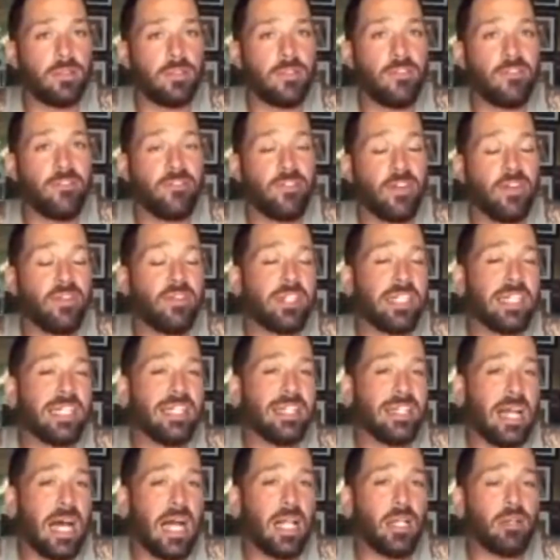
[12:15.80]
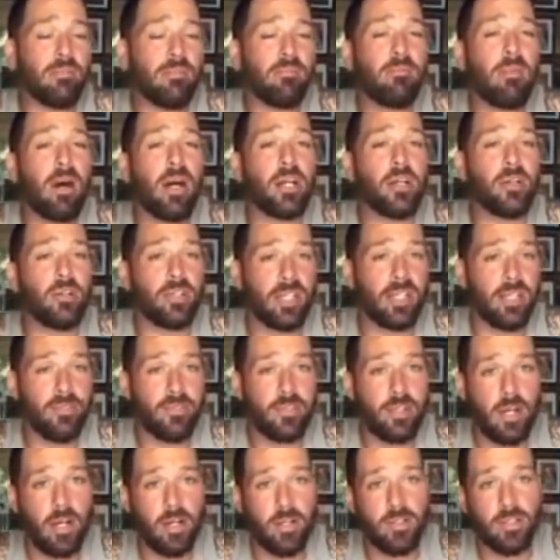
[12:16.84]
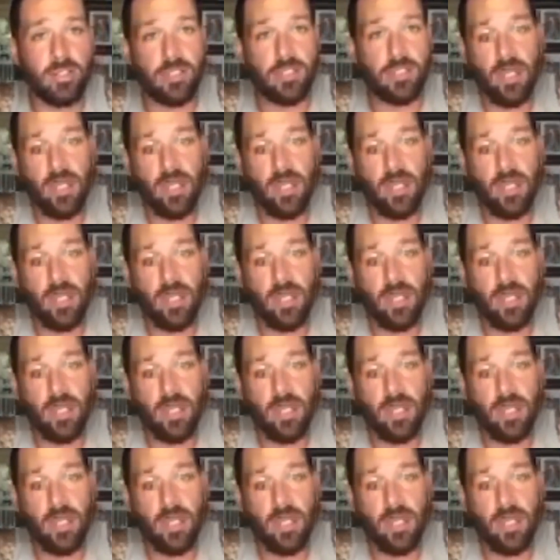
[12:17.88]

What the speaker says: $15 Meijer gift cards,